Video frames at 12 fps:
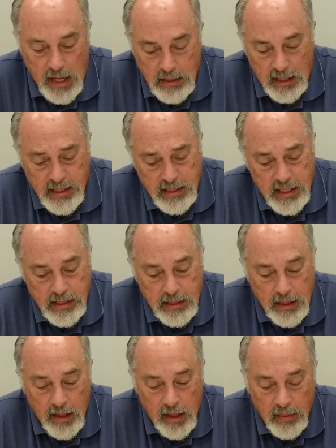today's lesson
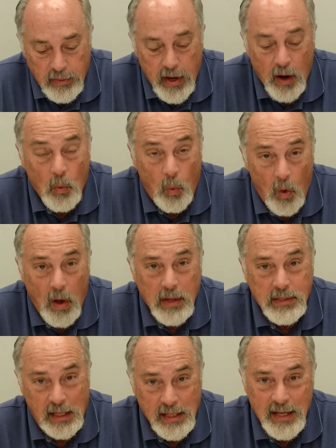says, there
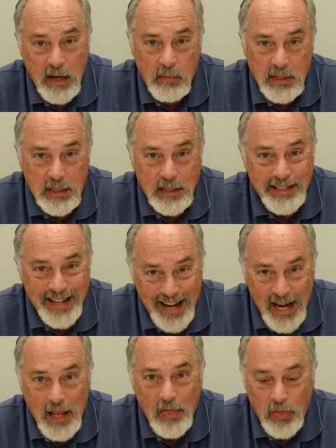was a nemesis
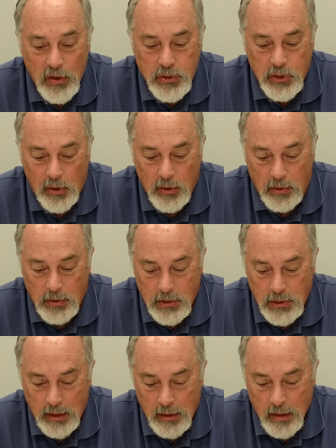in the
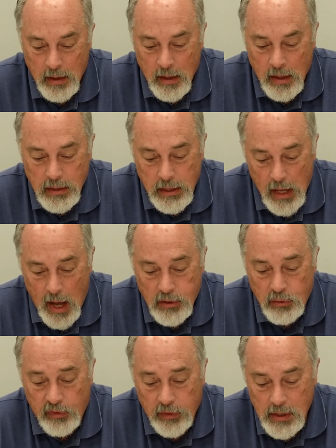church,
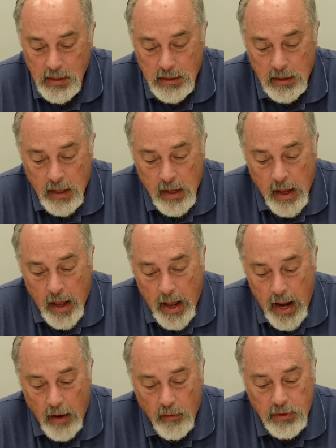Diotrephes.
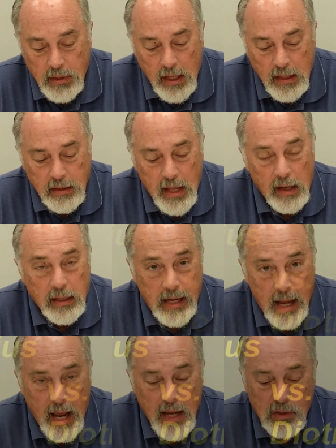Everything
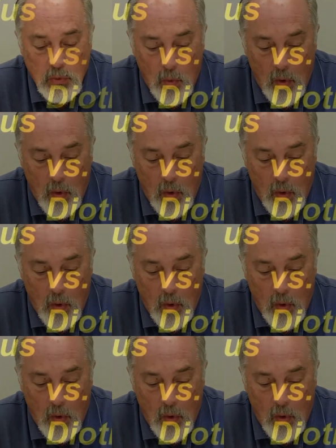that Gaius